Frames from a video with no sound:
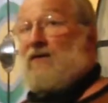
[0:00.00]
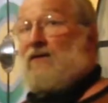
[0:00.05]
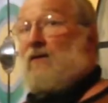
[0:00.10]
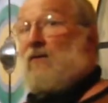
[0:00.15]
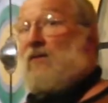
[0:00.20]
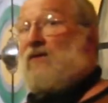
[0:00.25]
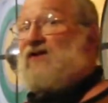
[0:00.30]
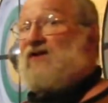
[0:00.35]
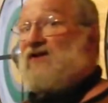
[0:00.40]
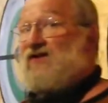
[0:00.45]

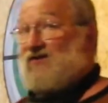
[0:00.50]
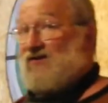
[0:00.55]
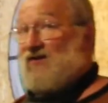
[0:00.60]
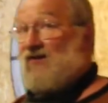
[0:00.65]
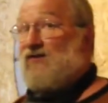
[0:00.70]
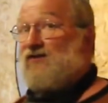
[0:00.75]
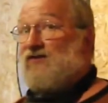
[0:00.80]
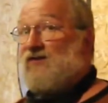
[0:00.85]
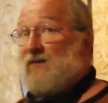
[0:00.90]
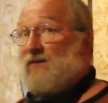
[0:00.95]
which is
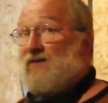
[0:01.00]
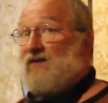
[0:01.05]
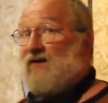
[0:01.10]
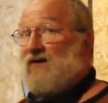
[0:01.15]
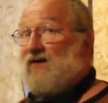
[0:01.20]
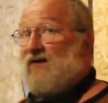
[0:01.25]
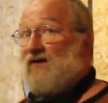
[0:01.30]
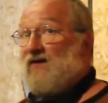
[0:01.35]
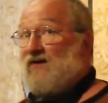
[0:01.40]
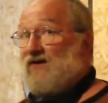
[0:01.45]
not
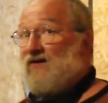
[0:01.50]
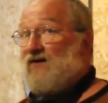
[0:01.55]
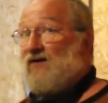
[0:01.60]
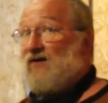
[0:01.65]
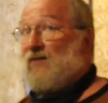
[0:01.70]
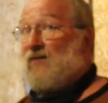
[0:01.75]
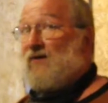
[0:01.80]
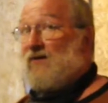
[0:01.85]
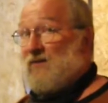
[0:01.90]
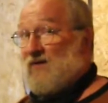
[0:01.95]
something you can
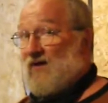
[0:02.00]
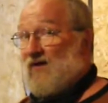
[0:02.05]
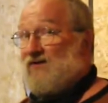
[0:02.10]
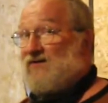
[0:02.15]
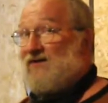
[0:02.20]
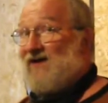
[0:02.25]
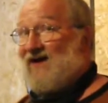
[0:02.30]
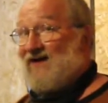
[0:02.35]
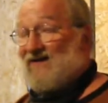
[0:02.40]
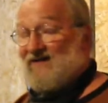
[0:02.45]
do with
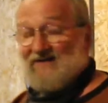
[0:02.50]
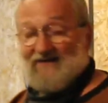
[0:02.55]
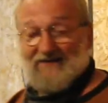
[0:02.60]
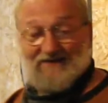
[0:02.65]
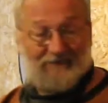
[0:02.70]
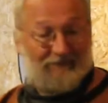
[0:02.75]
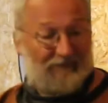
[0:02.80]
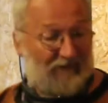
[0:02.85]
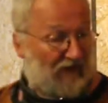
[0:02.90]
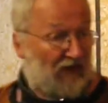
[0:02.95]
most
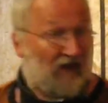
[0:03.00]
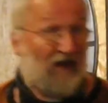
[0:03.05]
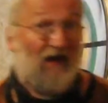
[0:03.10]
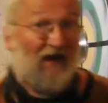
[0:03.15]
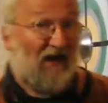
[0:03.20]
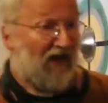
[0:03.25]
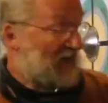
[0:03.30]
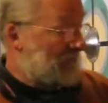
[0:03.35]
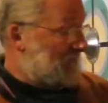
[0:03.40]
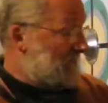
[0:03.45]
axes.
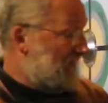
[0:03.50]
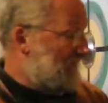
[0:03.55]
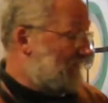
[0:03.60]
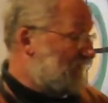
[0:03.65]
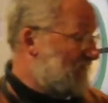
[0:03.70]
Happen to have a